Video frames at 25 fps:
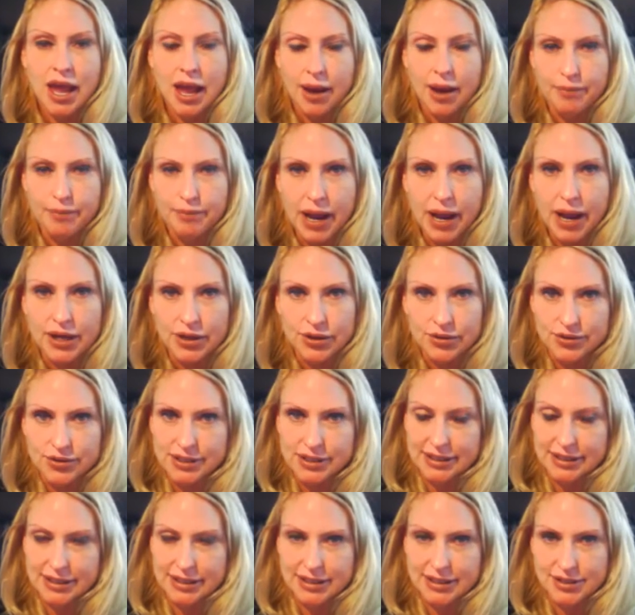by
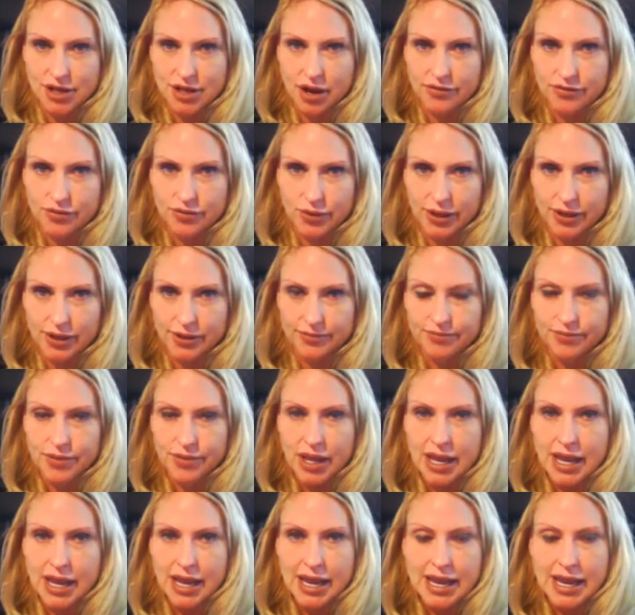using this software.
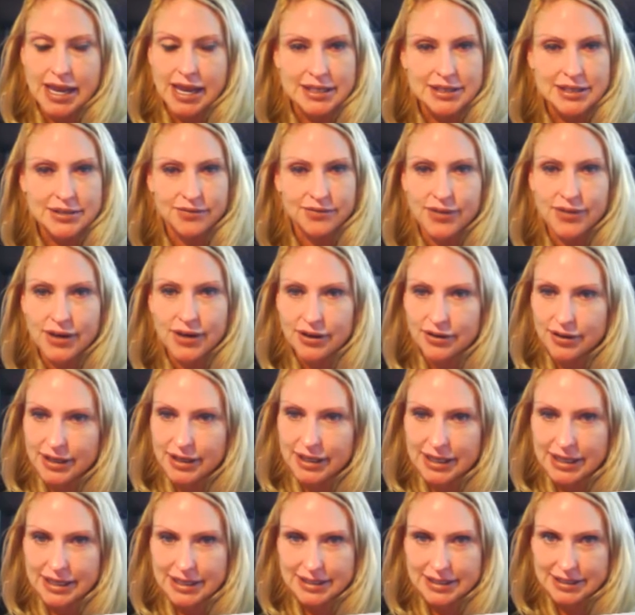It's very
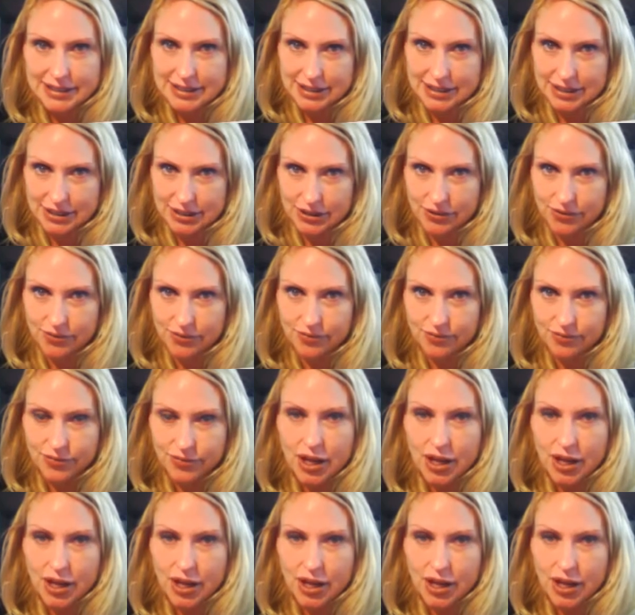easy to do.